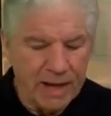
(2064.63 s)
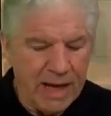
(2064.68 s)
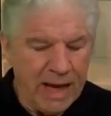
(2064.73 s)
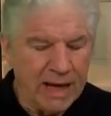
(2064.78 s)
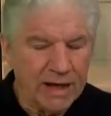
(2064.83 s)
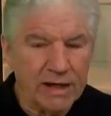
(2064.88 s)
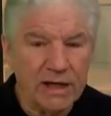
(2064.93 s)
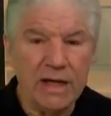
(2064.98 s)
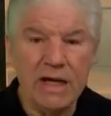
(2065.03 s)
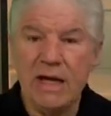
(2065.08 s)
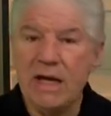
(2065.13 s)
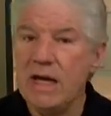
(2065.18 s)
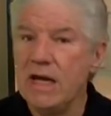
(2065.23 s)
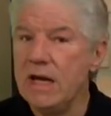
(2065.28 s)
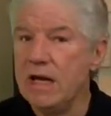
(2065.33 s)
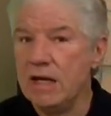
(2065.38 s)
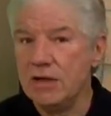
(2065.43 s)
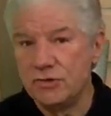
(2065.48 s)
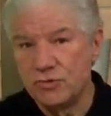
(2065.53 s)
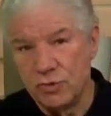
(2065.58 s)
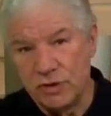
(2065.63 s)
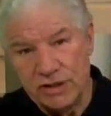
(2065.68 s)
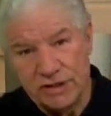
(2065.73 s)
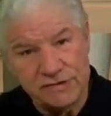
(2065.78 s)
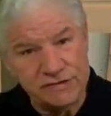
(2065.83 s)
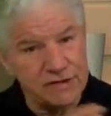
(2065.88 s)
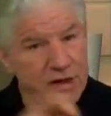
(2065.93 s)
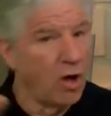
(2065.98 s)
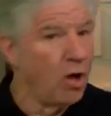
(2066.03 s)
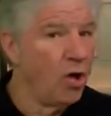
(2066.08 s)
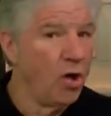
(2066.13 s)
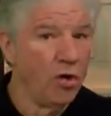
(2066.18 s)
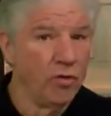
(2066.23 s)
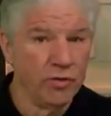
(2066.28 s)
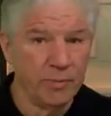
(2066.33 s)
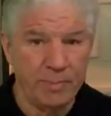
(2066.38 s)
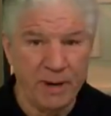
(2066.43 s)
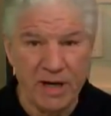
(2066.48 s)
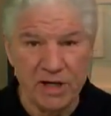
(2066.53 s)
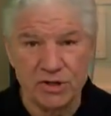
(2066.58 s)
and he treats all
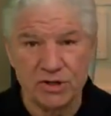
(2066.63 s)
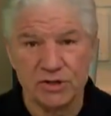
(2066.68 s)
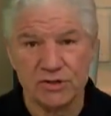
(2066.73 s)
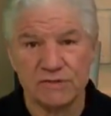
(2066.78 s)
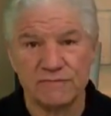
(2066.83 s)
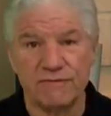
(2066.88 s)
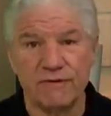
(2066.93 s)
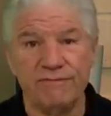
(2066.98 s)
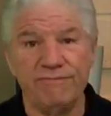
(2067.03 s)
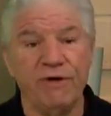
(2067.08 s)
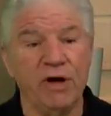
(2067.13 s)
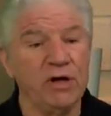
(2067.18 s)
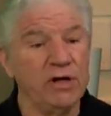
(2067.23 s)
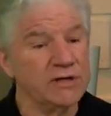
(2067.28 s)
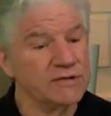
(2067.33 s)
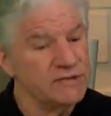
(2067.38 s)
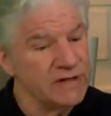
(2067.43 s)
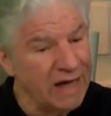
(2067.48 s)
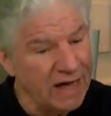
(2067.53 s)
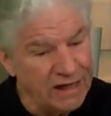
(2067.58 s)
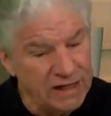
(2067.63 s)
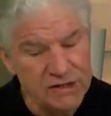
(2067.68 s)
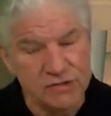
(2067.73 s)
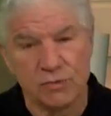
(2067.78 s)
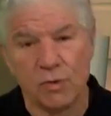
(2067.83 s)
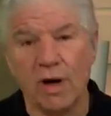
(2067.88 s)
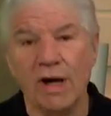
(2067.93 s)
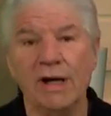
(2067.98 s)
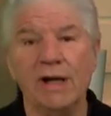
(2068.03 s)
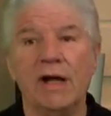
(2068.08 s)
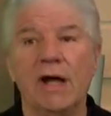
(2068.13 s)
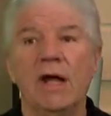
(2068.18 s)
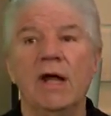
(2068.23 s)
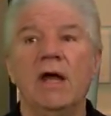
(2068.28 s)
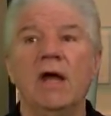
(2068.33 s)
the patients for fungus, and he's right.